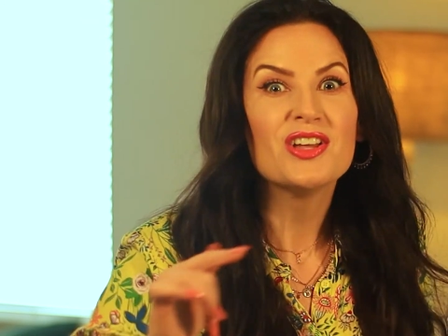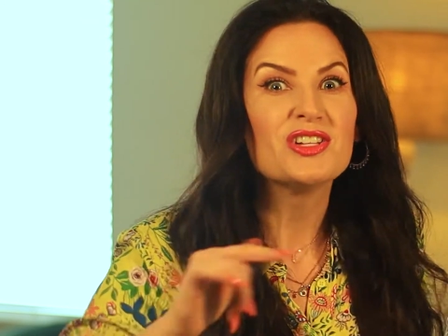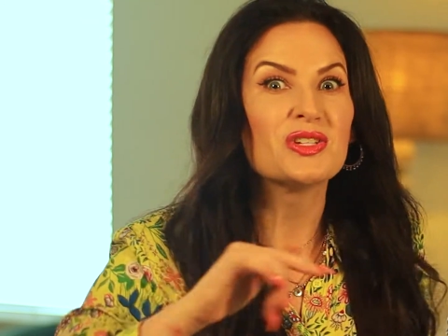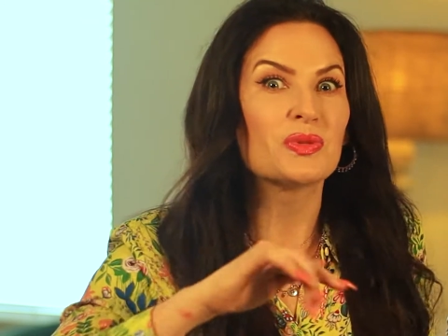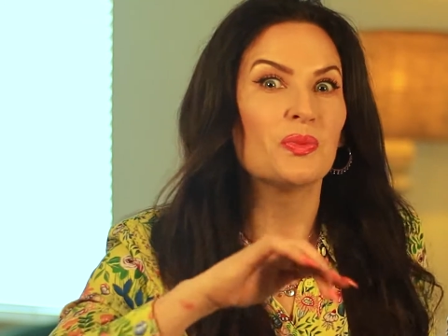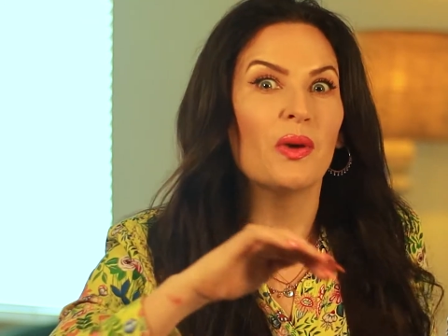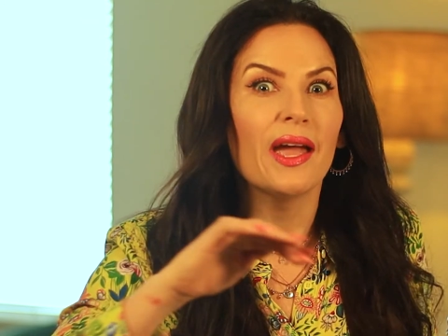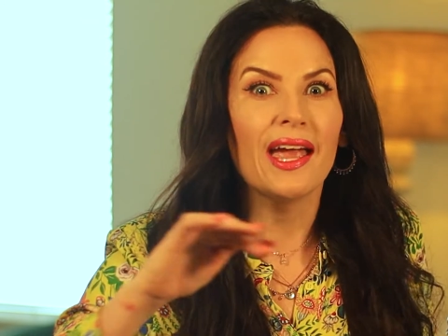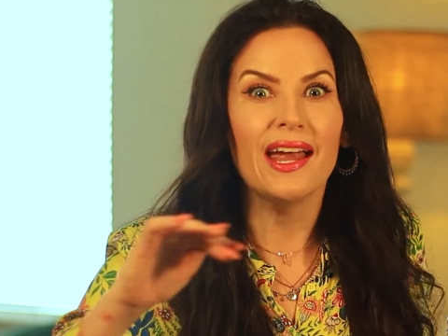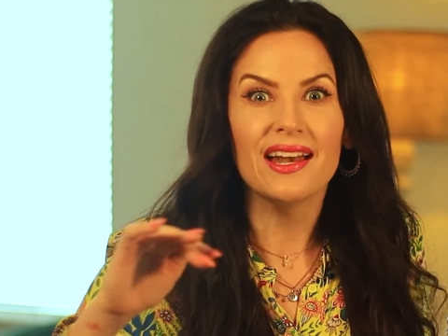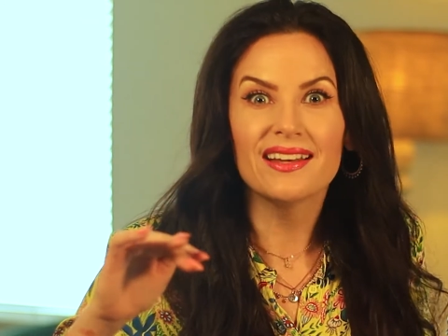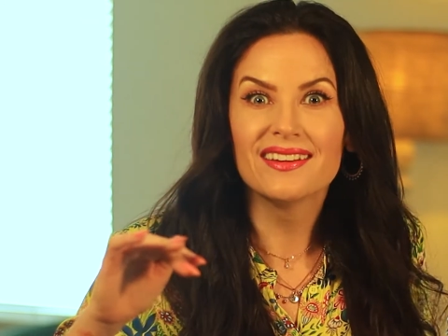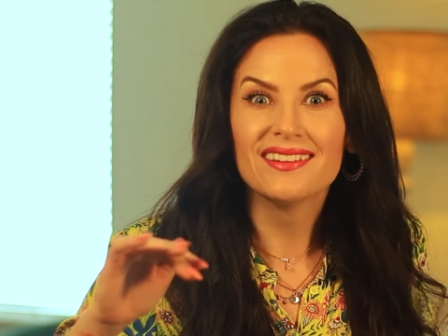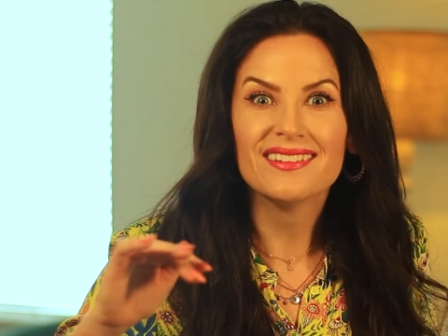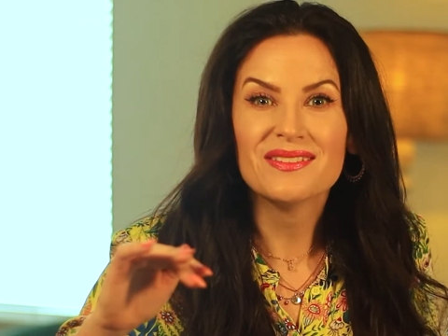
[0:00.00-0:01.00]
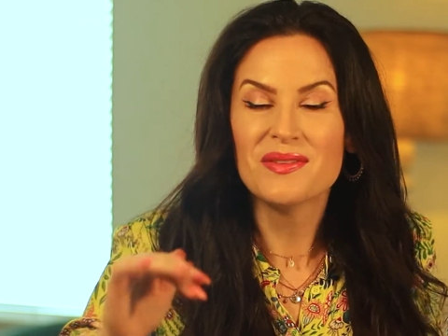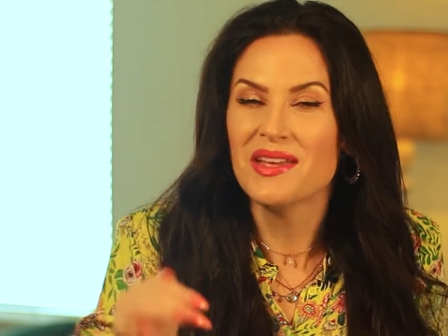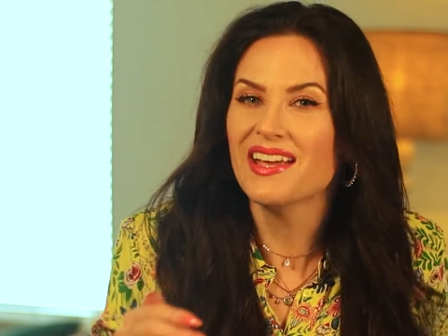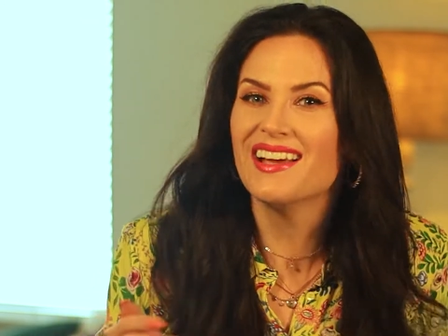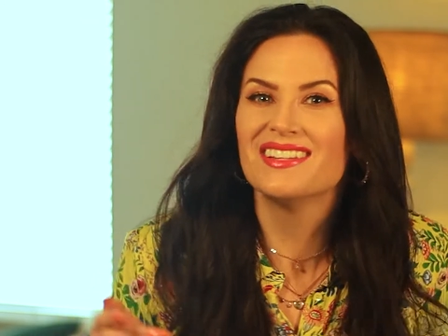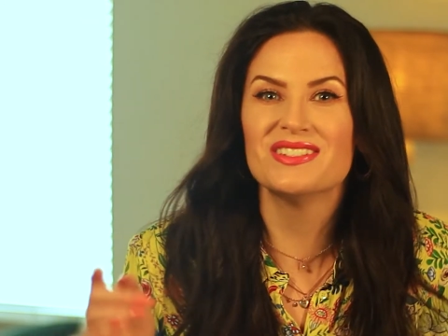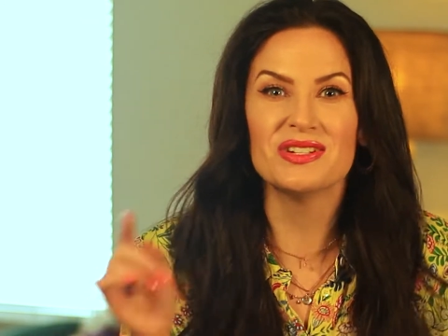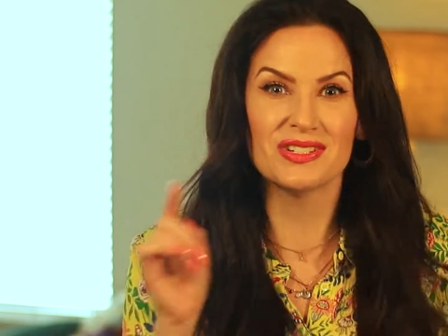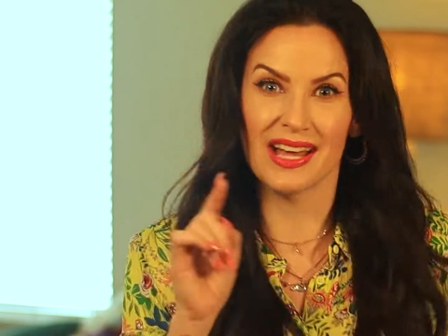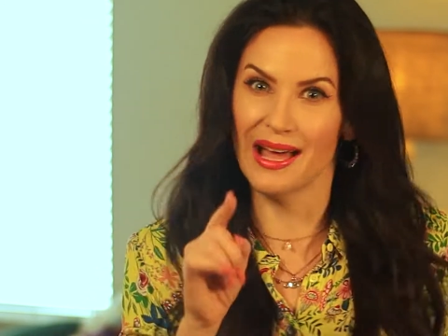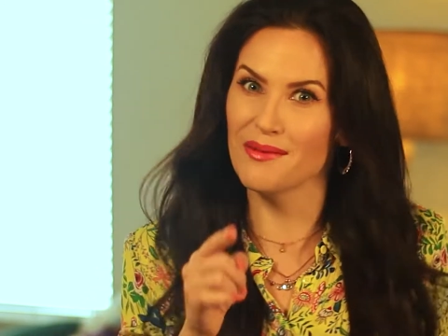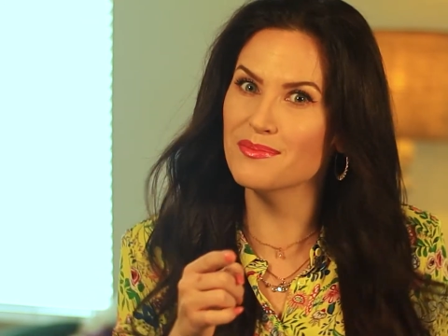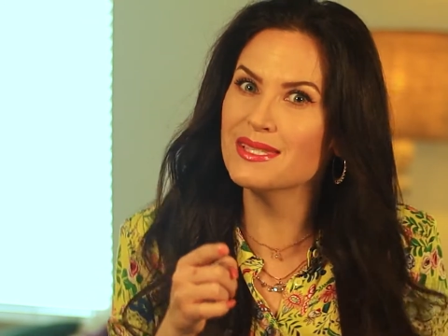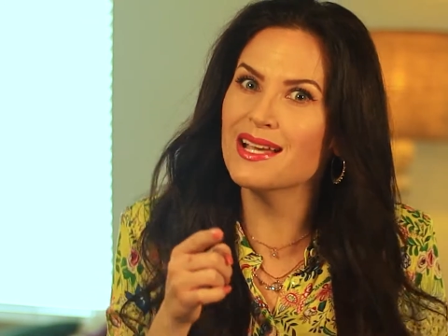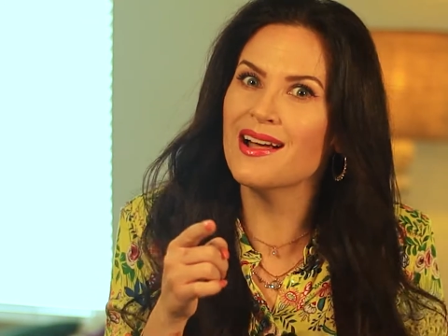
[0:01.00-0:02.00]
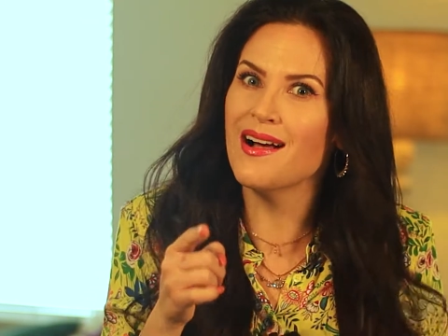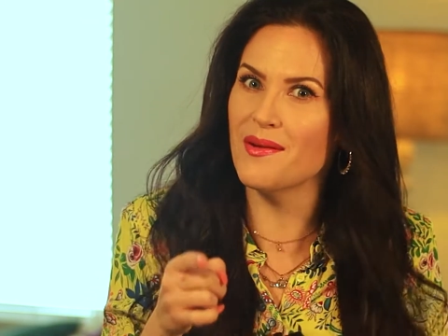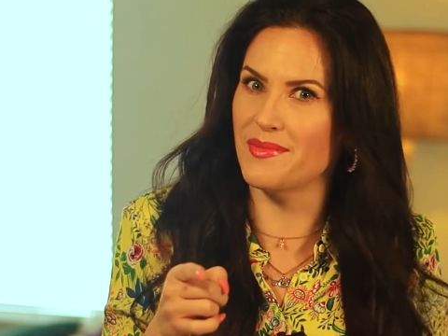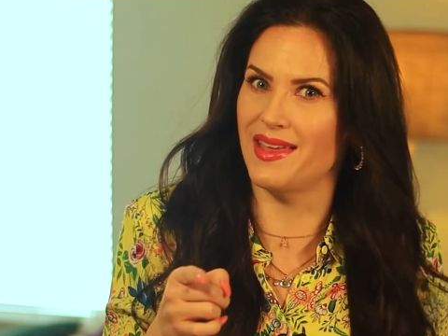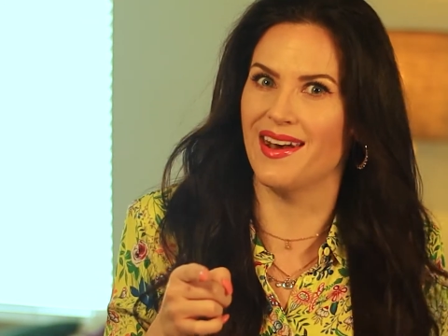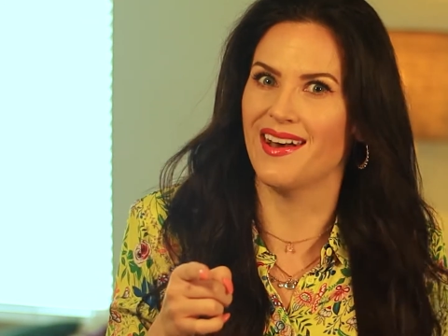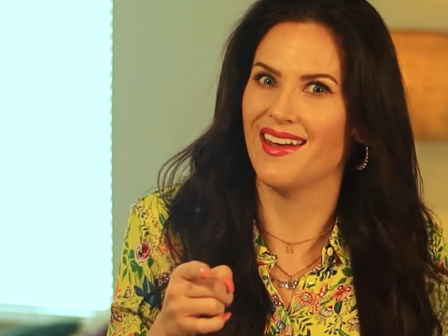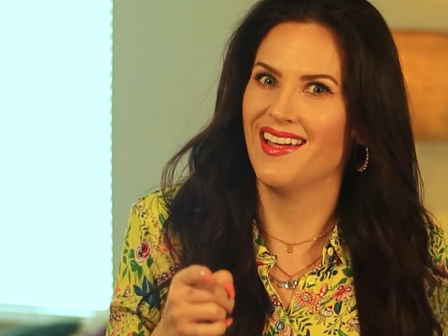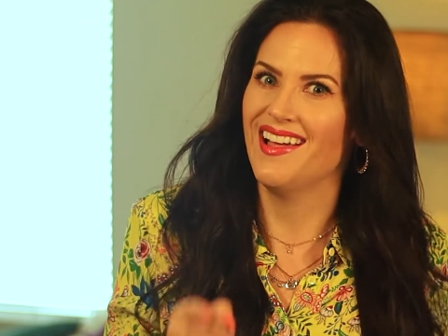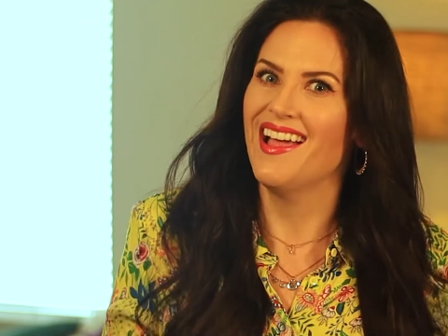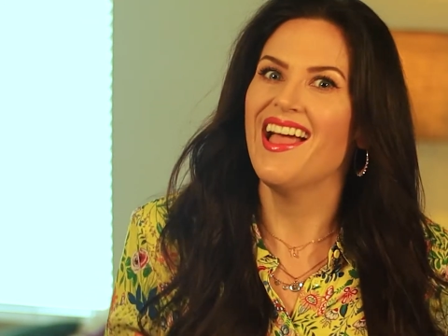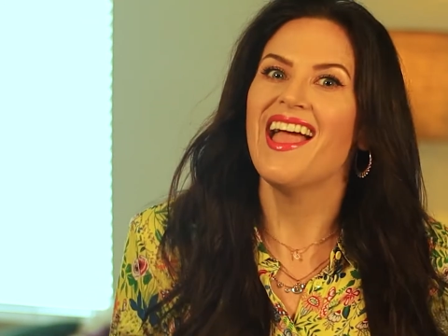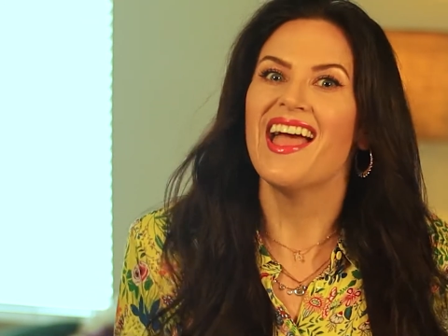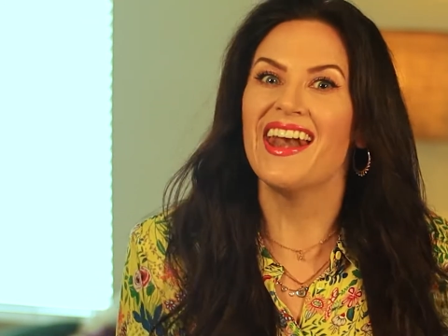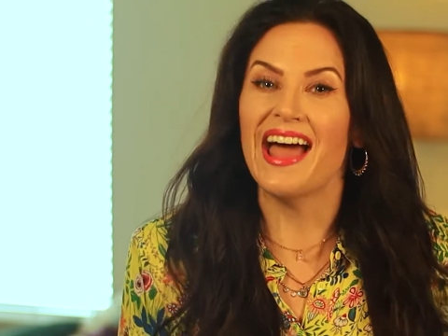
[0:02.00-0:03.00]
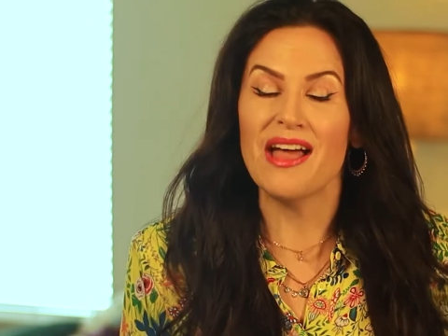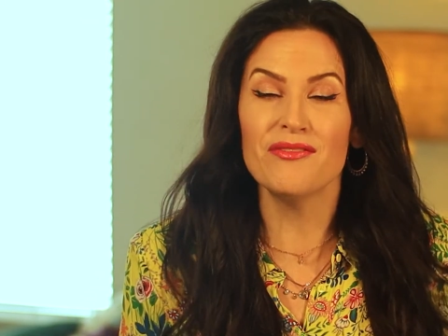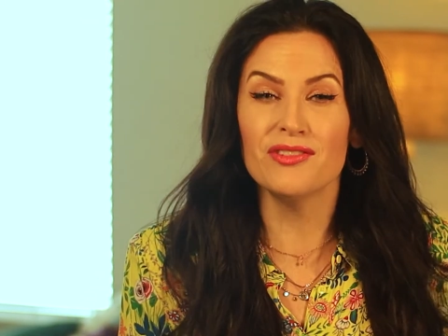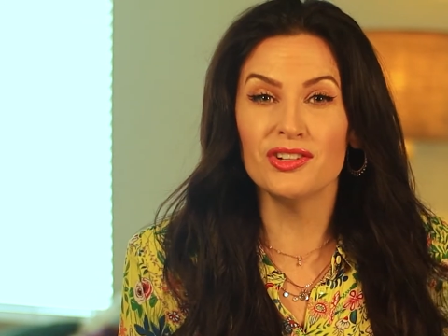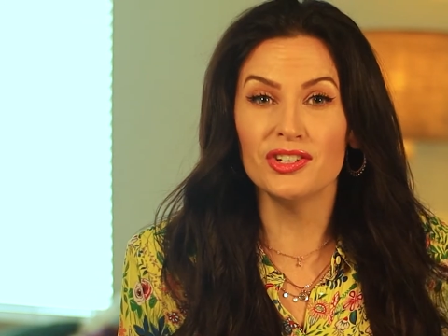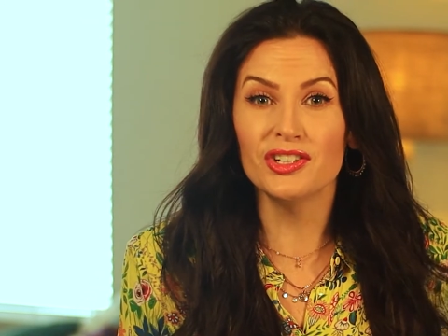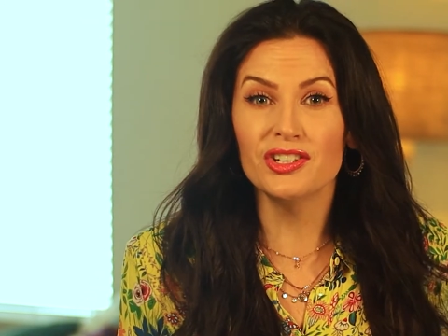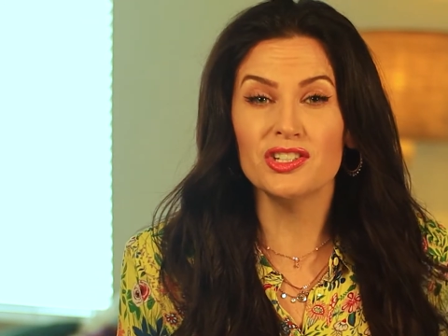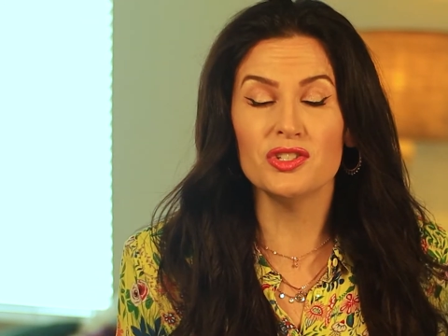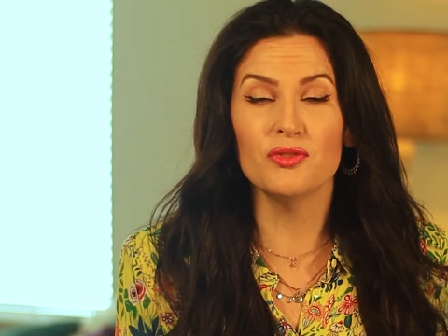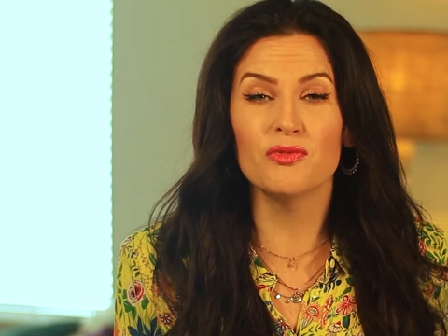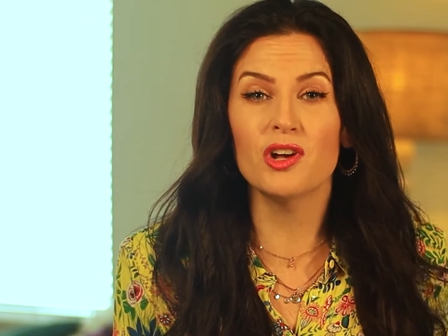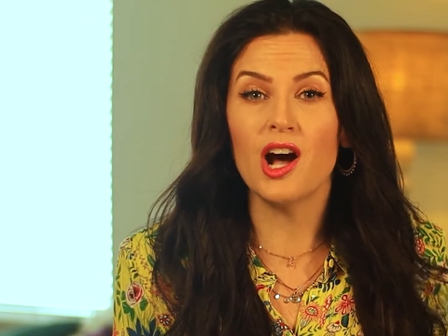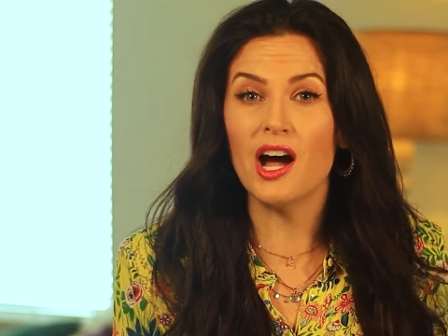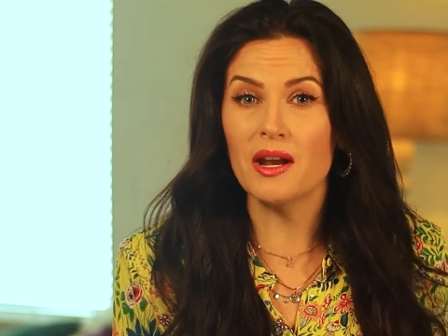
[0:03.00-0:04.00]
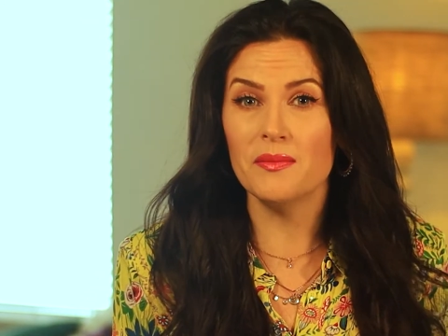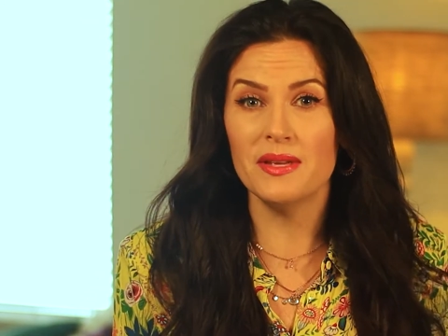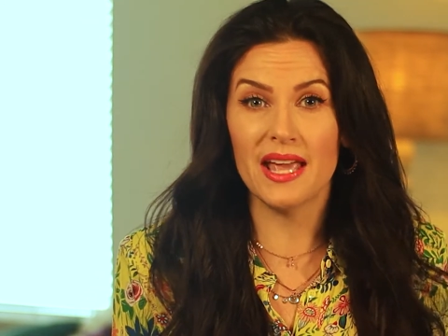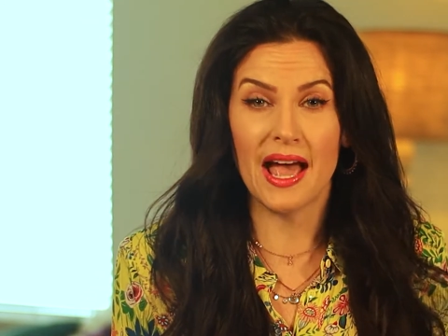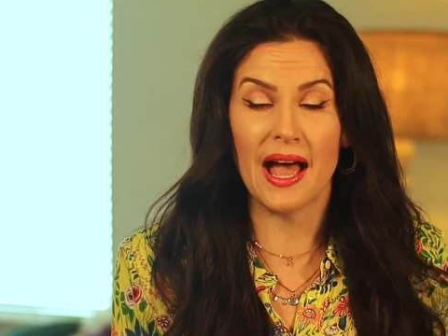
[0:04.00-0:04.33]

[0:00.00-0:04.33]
just wait, because your time's a-coming. And I've learned you've got to be